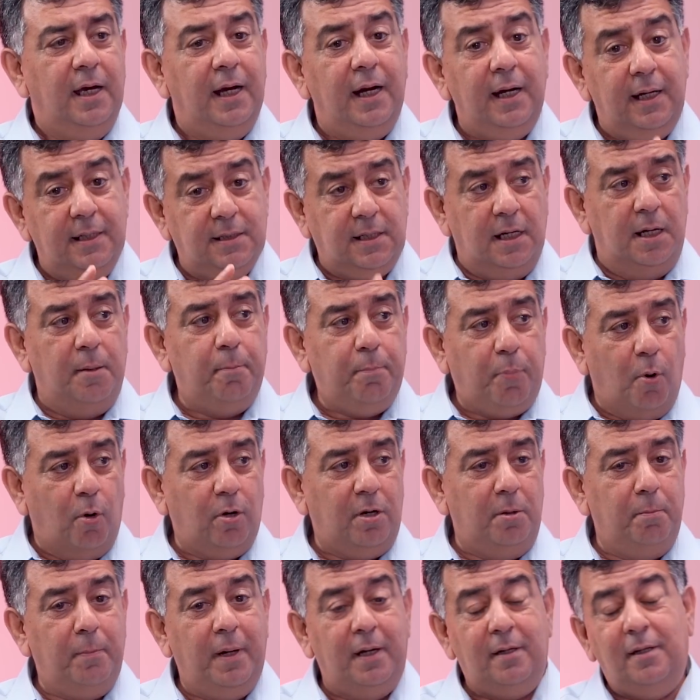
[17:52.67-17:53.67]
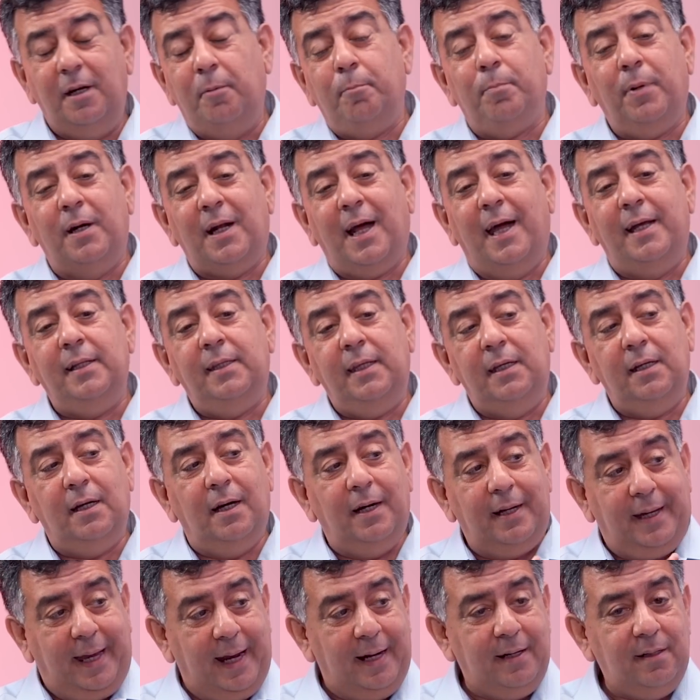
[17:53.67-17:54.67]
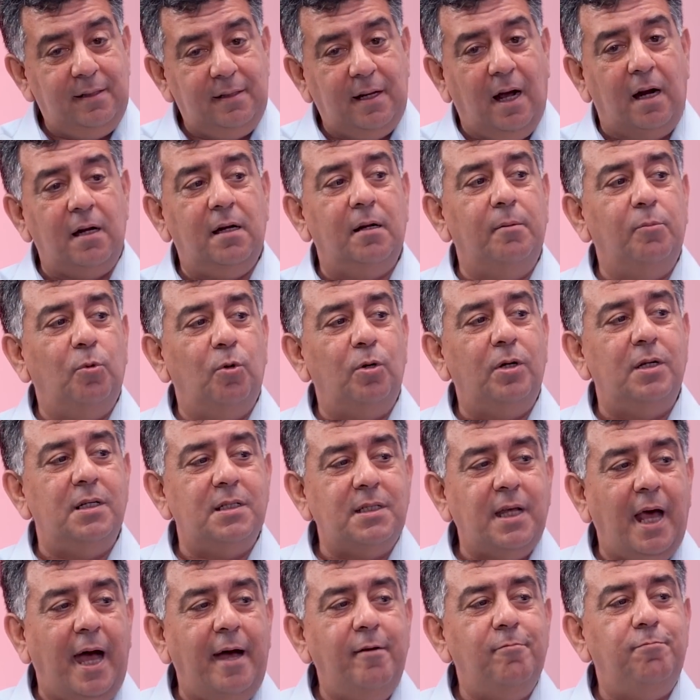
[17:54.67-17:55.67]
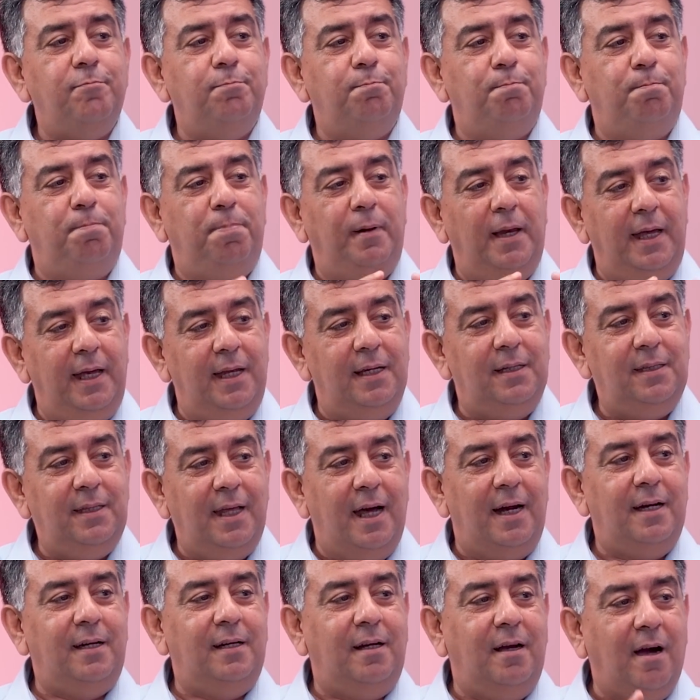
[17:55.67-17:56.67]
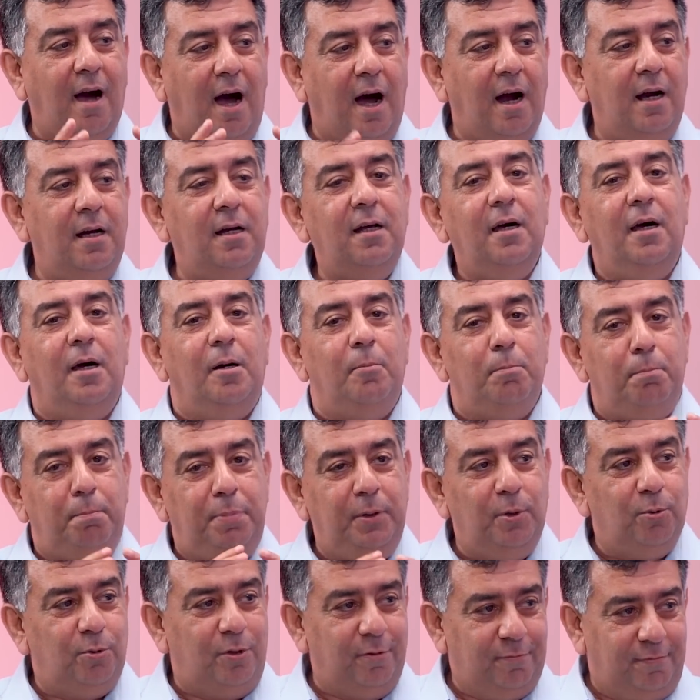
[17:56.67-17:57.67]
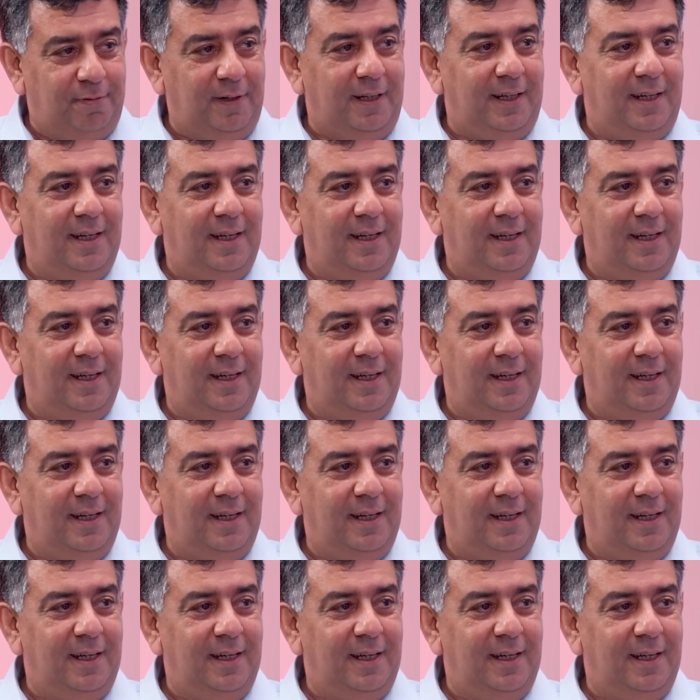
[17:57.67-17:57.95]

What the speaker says: It is an important metric, but I think, again, Tata Motors have played that card beautifully.